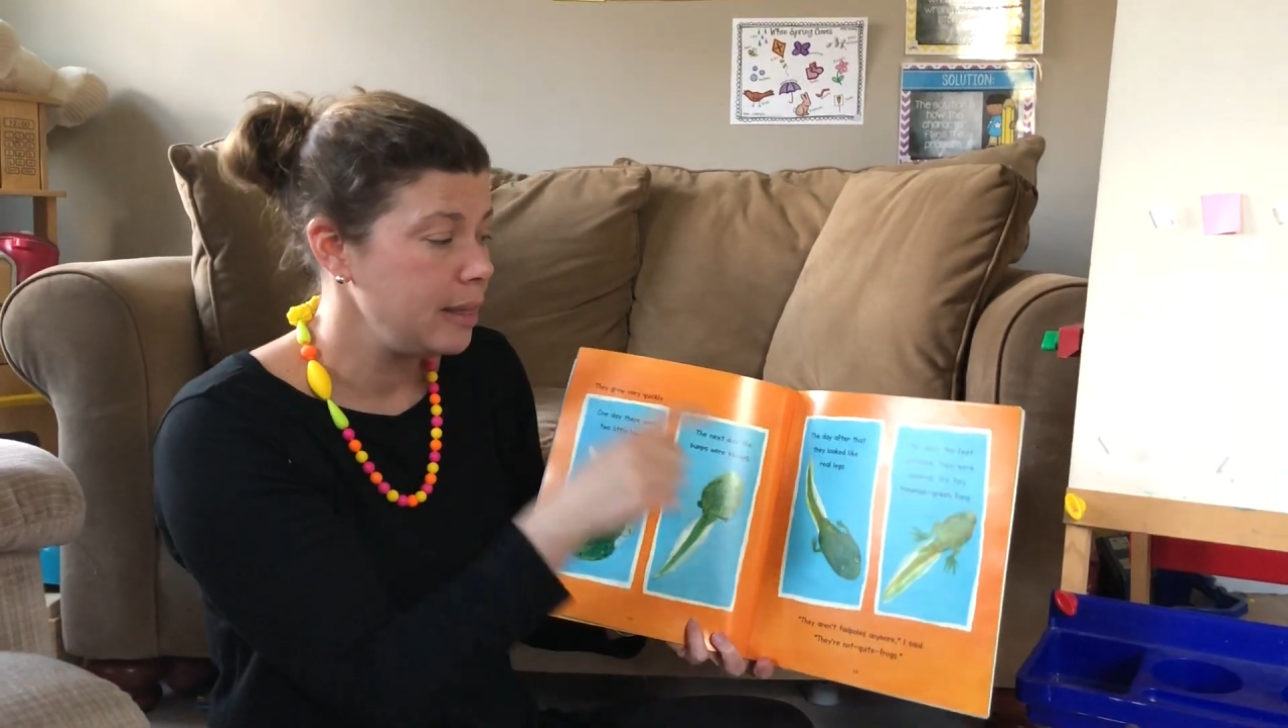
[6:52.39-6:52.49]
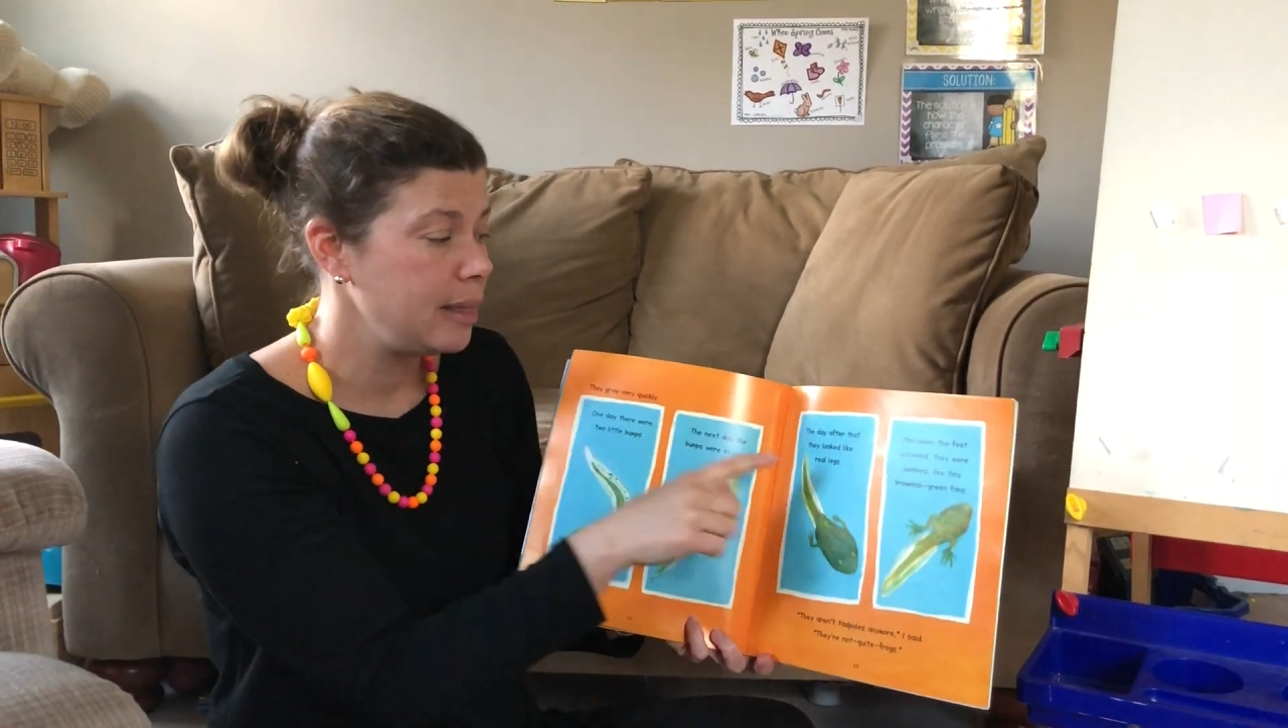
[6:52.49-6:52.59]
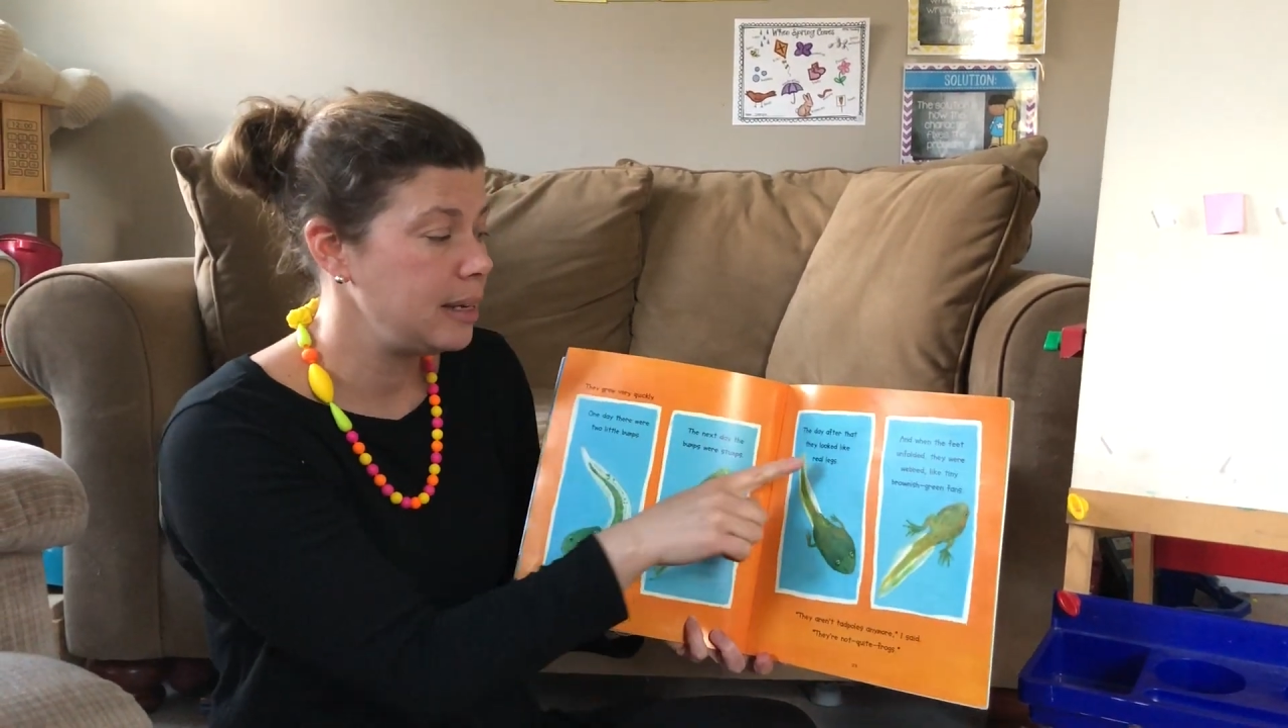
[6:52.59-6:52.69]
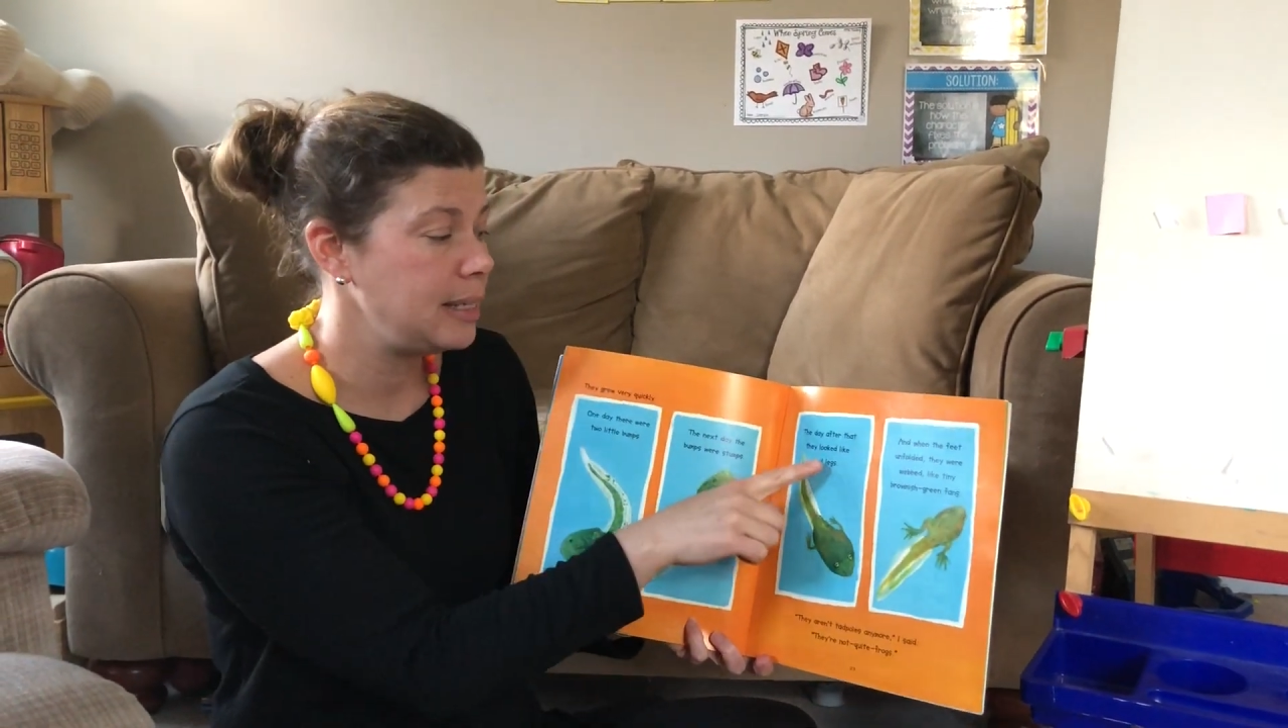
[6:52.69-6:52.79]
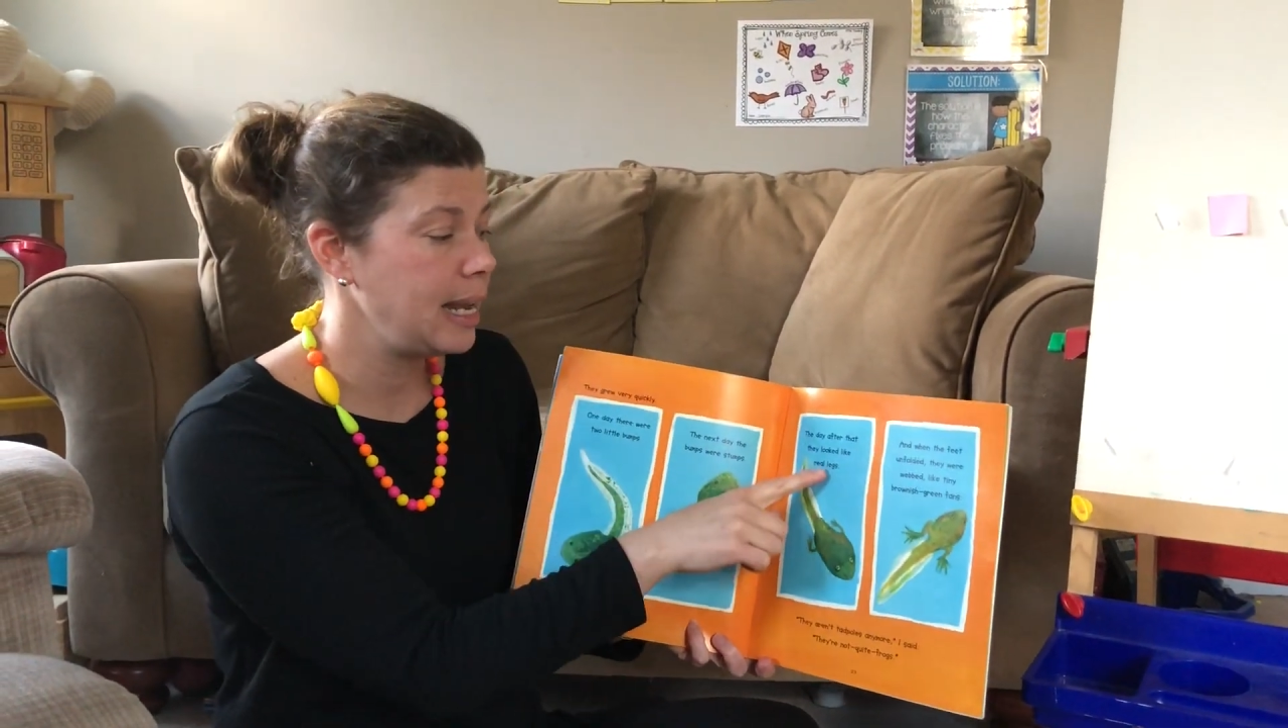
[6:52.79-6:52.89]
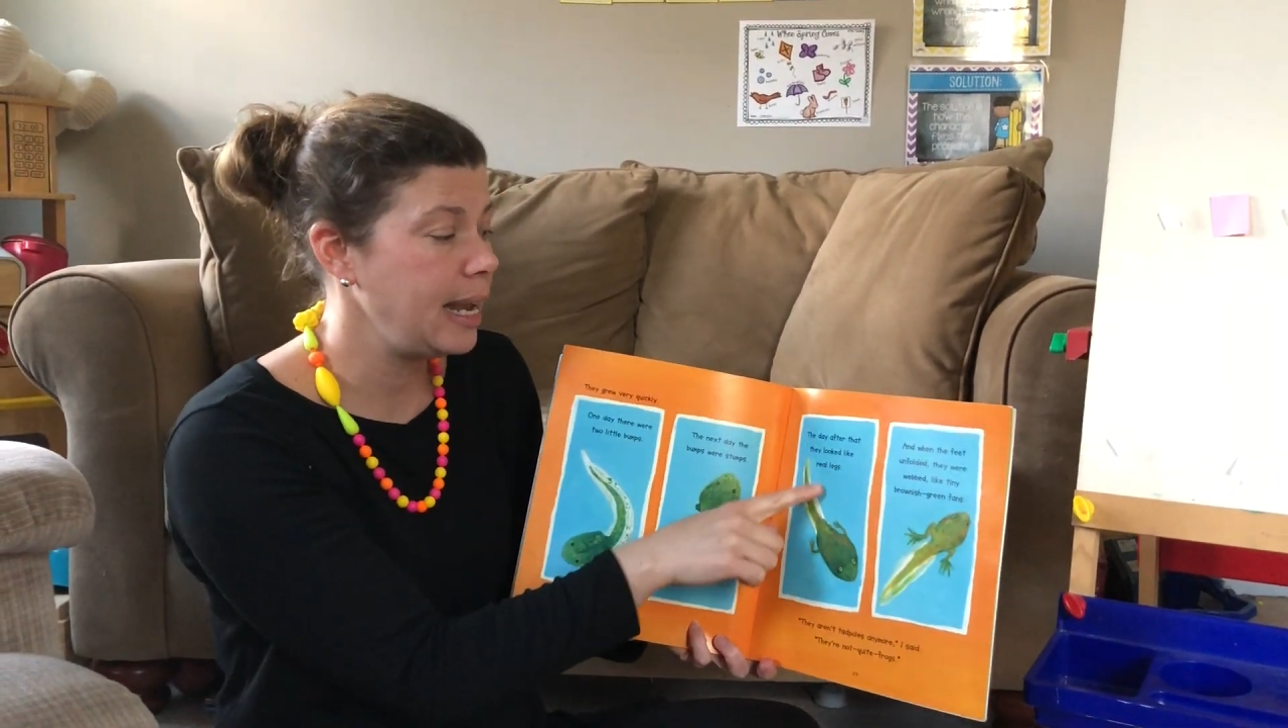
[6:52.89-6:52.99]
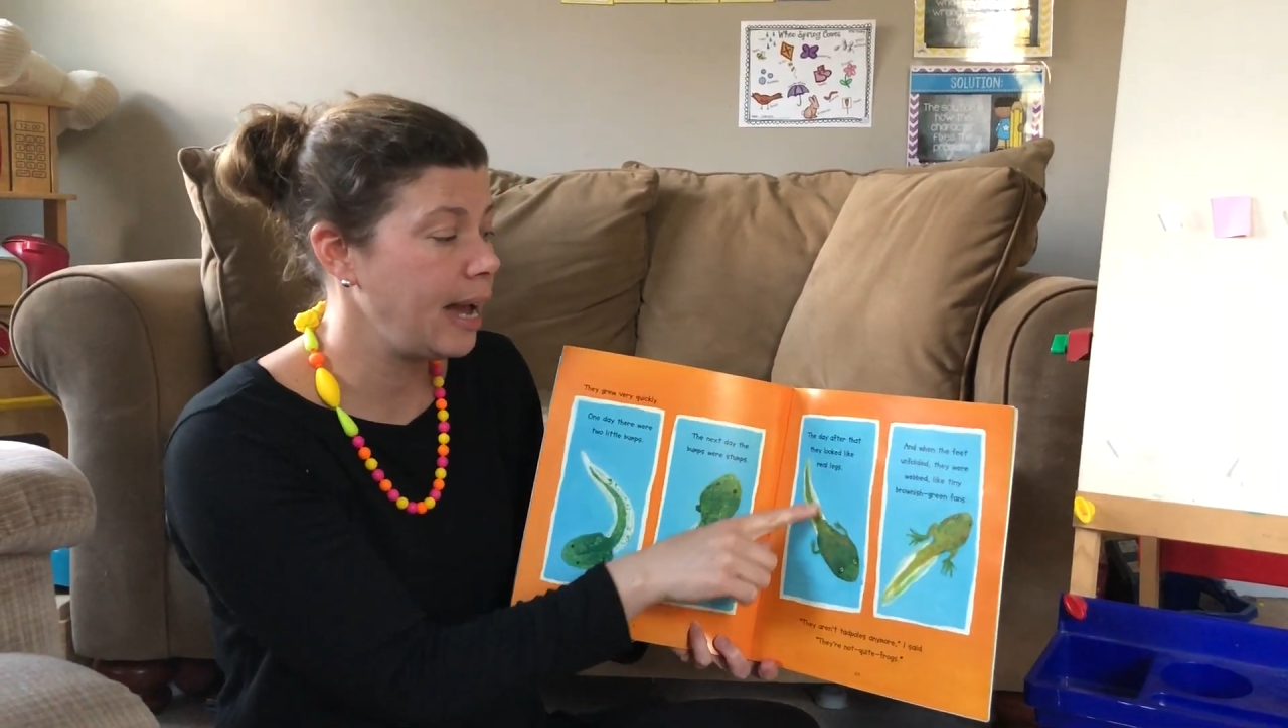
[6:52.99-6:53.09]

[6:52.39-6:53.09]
The day